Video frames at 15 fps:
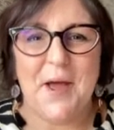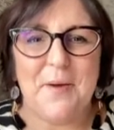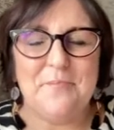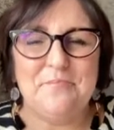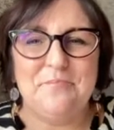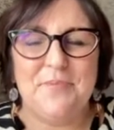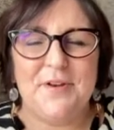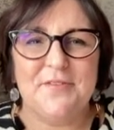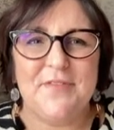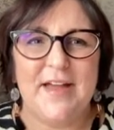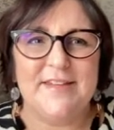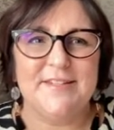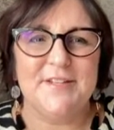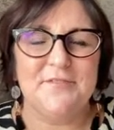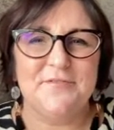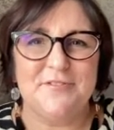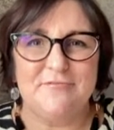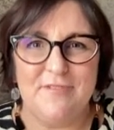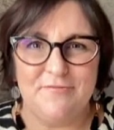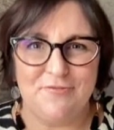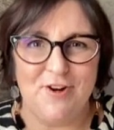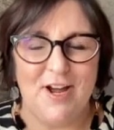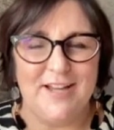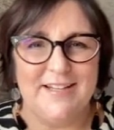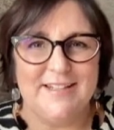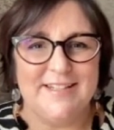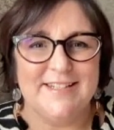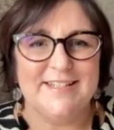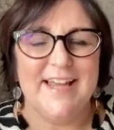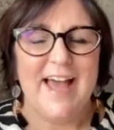But I've headed over to River
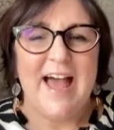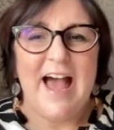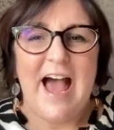Island